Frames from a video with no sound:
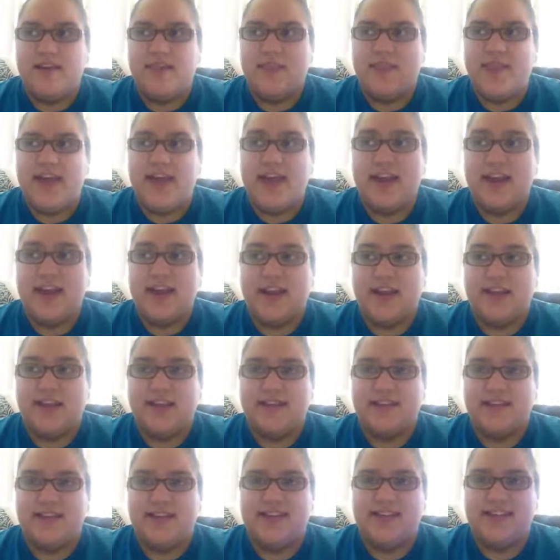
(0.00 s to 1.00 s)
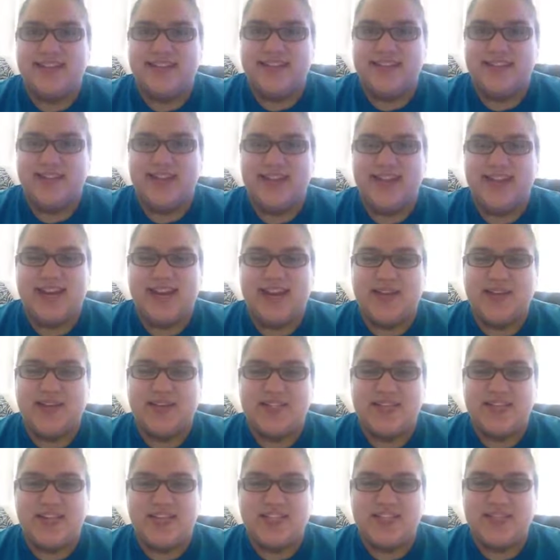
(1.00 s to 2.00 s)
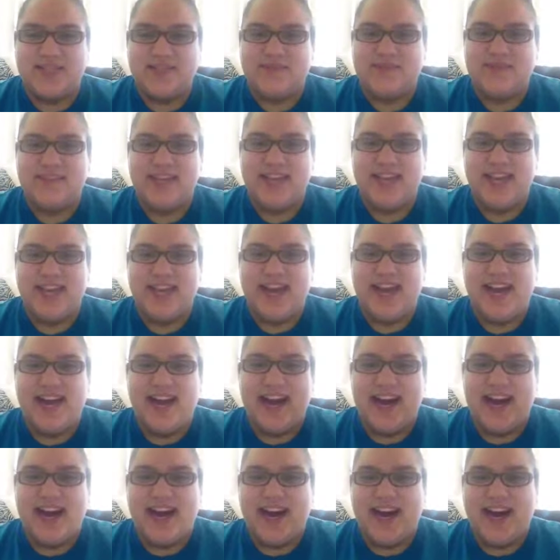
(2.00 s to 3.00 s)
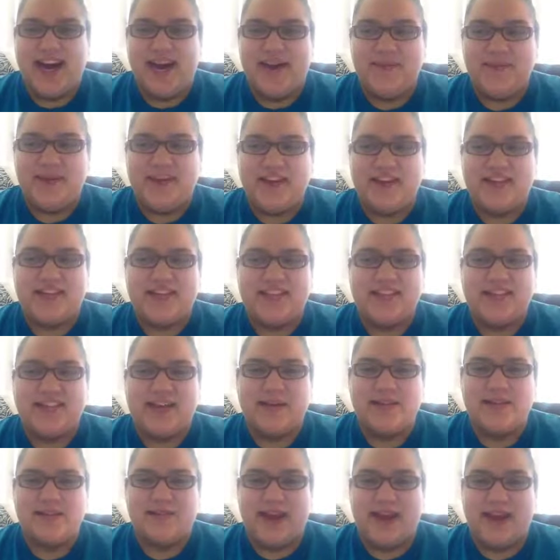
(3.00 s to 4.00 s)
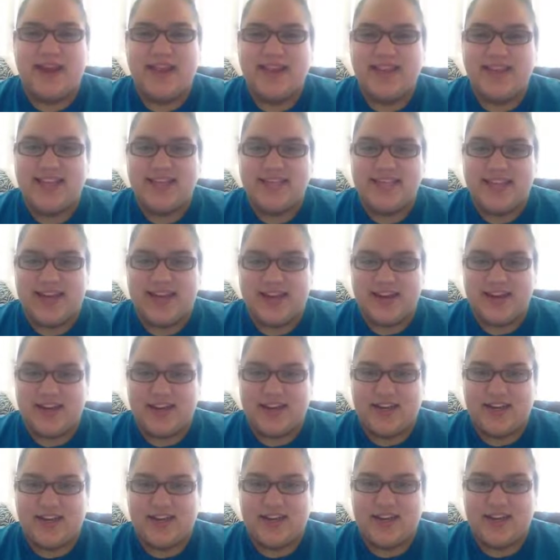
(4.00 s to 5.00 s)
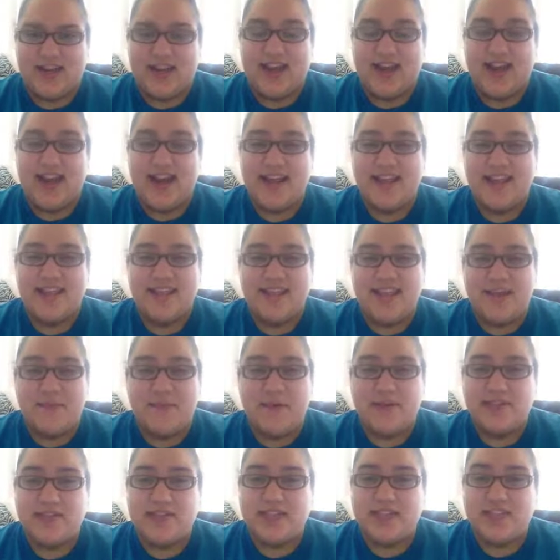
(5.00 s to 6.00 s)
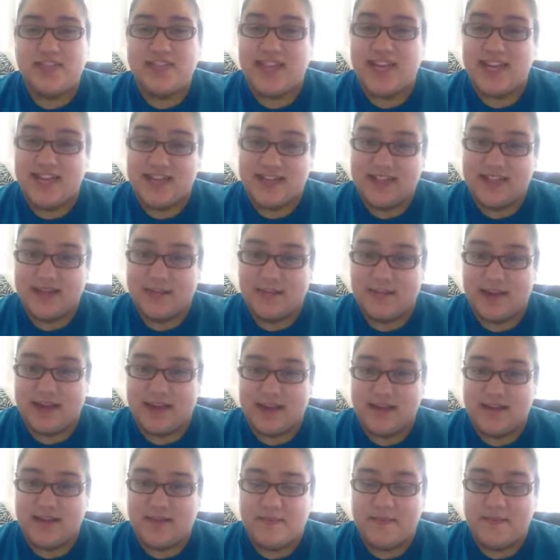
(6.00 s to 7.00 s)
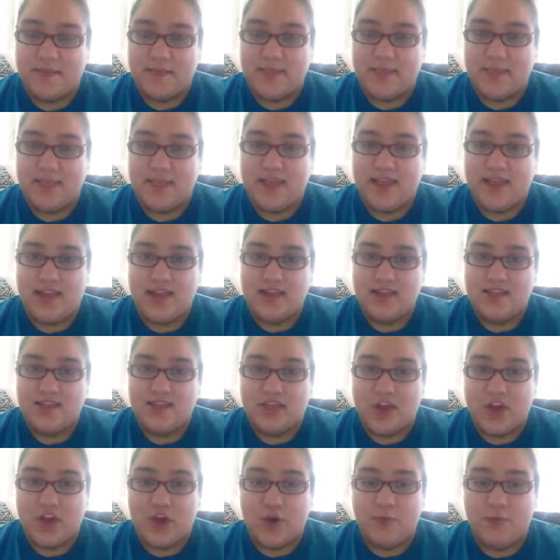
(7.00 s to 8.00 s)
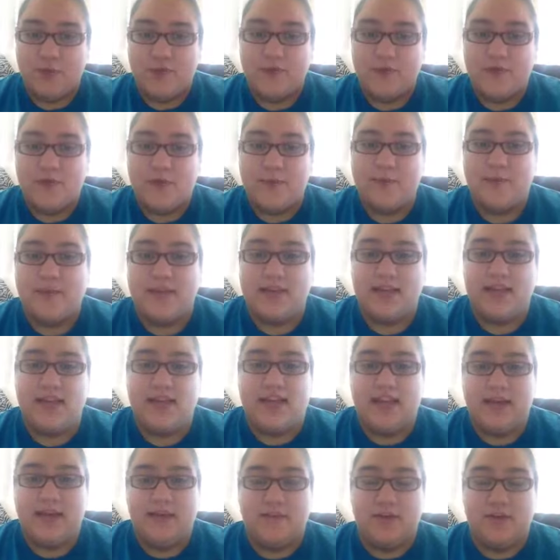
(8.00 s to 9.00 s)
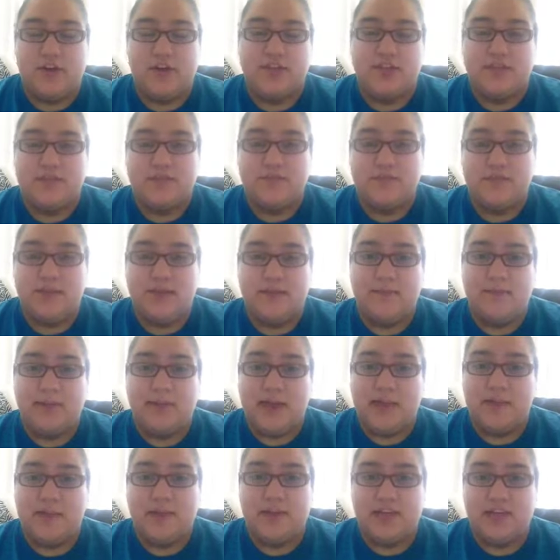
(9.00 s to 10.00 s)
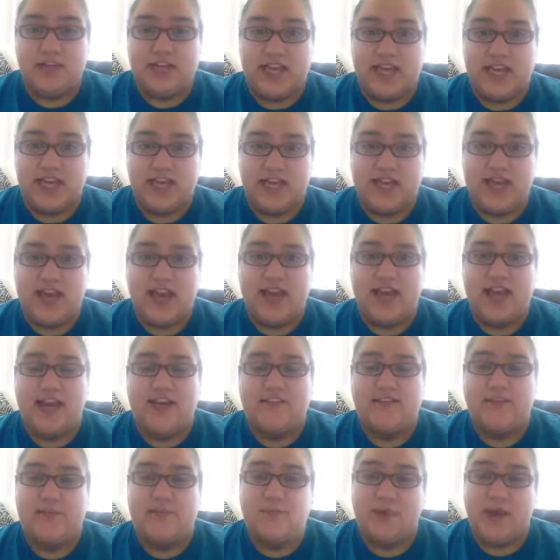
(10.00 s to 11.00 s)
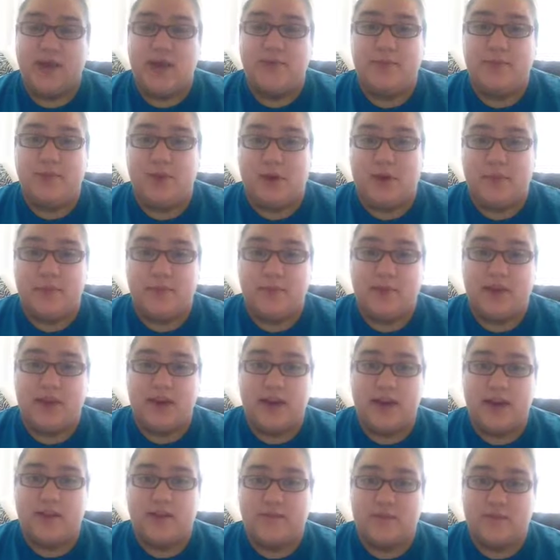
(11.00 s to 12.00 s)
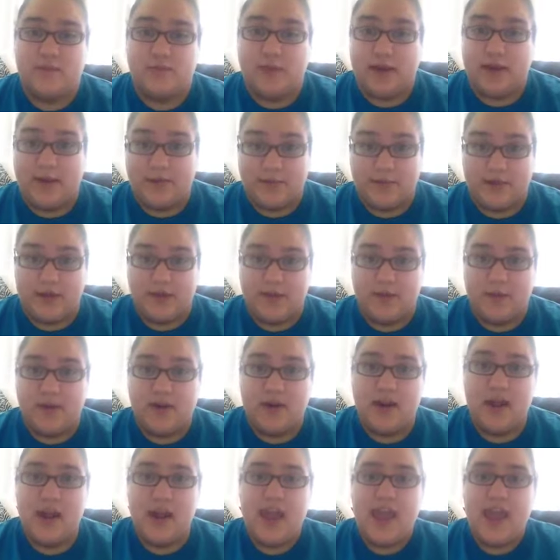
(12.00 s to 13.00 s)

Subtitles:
That night was awesome. I couldn't stop smiling the entire night. And at the time, I was actually dating somebody. So, before me and Bambi could date, I'd have to break up the other one.